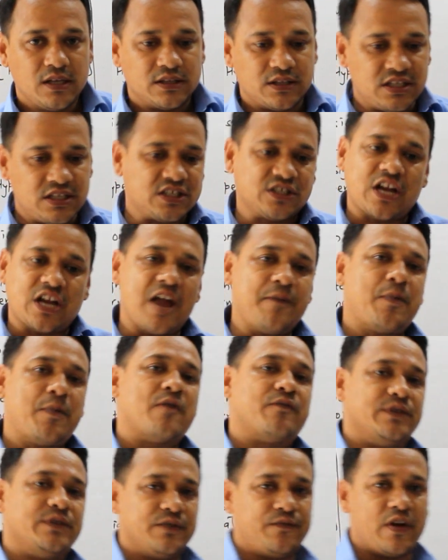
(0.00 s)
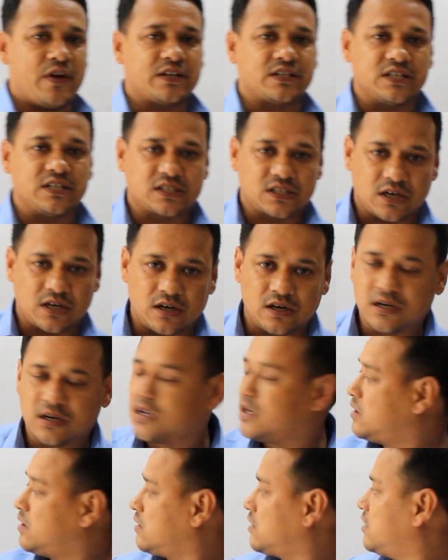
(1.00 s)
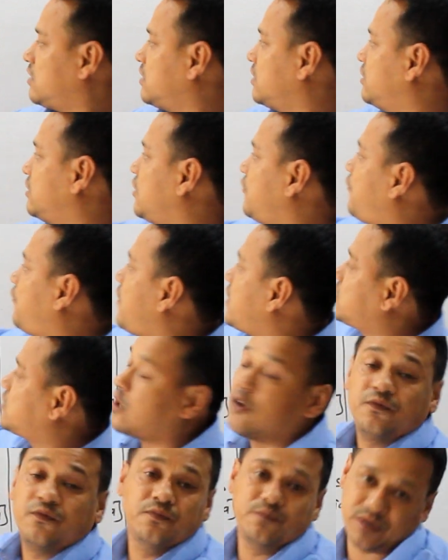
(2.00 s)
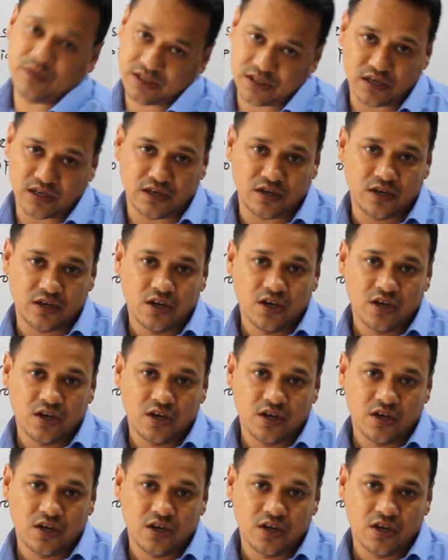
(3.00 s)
This type of defect is called defect of vision.